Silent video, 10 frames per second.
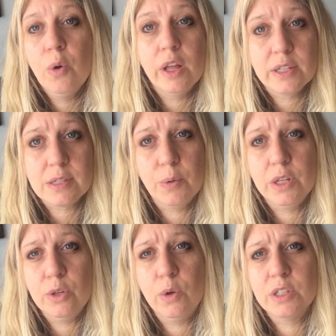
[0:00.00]
Well, like I said, we
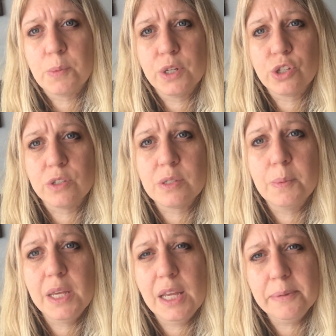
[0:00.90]
do inspirational
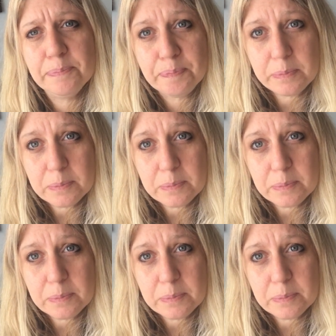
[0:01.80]
speaking